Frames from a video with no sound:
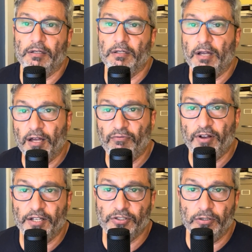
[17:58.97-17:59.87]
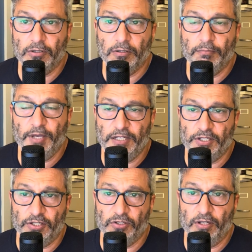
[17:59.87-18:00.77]
non-fossil
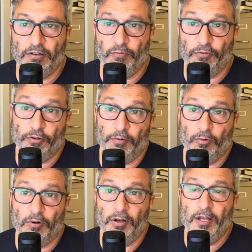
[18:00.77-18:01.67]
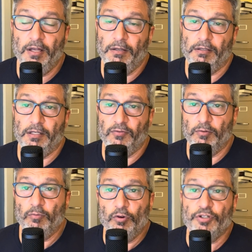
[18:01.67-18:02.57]
basis, and furthermore, even more